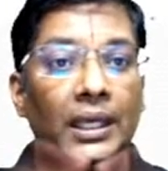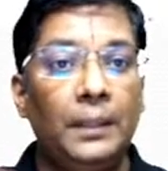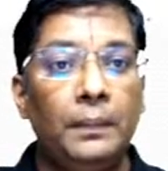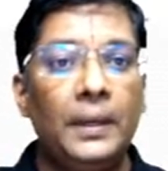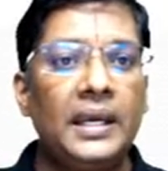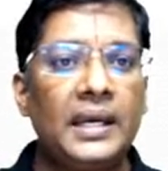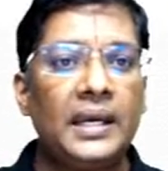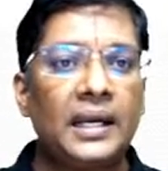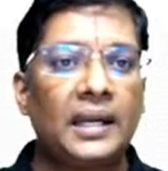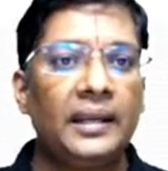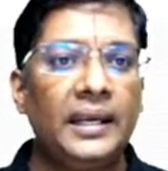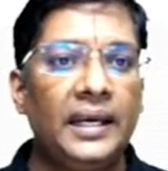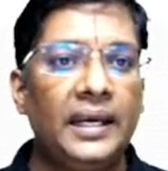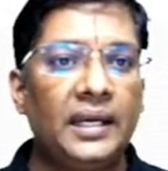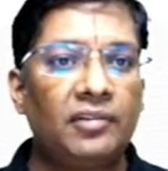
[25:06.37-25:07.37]

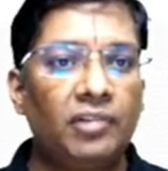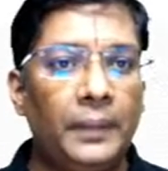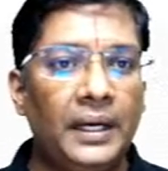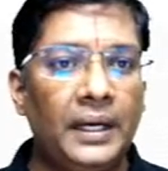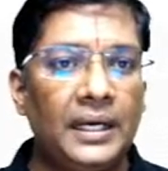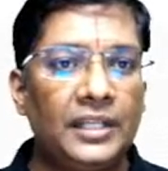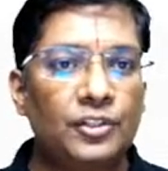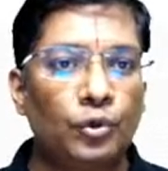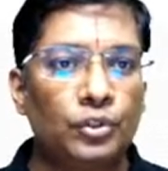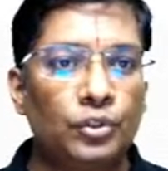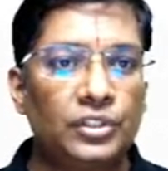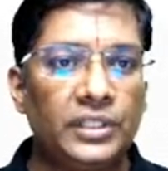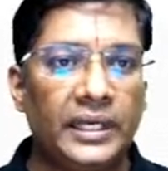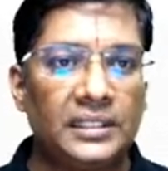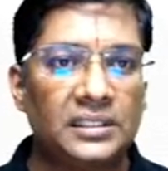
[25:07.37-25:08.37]
immediately it will be
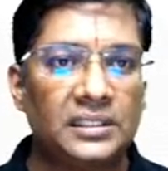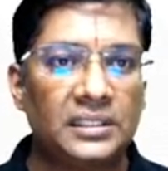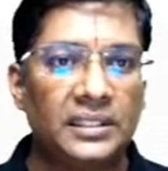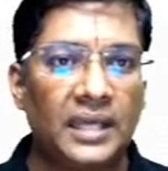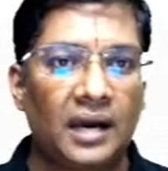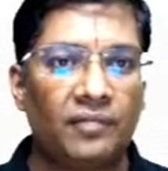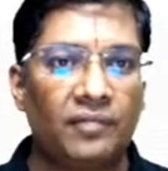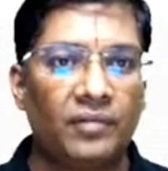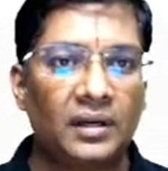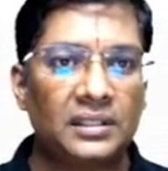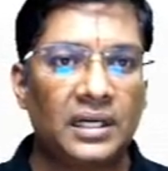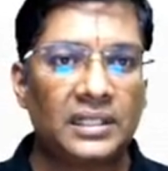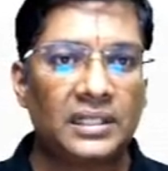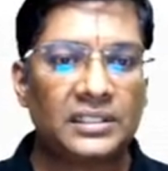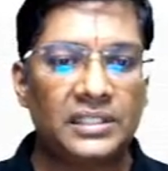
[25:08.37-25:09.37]
dissociates. Yeah,
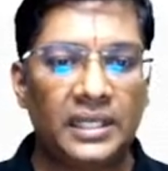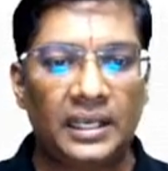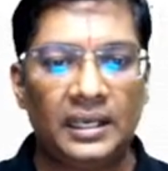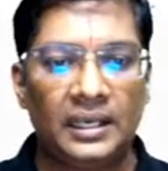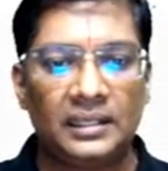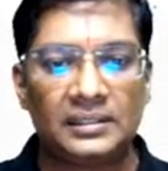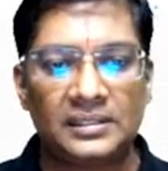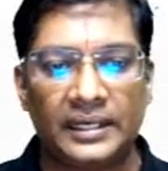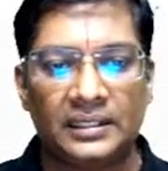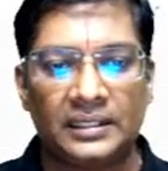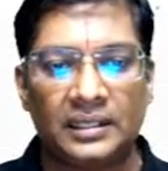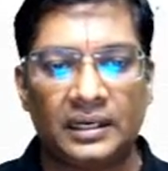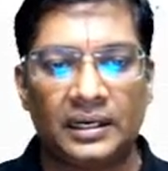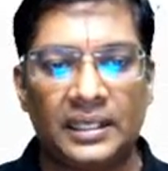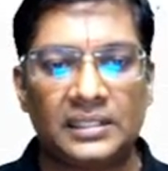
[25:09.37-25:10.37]
Vanajakshi said
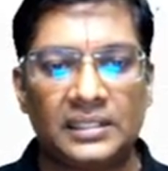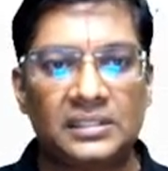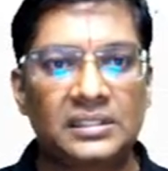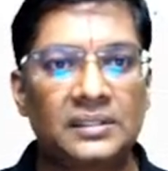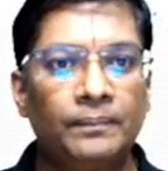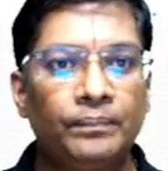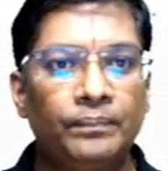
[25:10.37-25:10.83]
that it is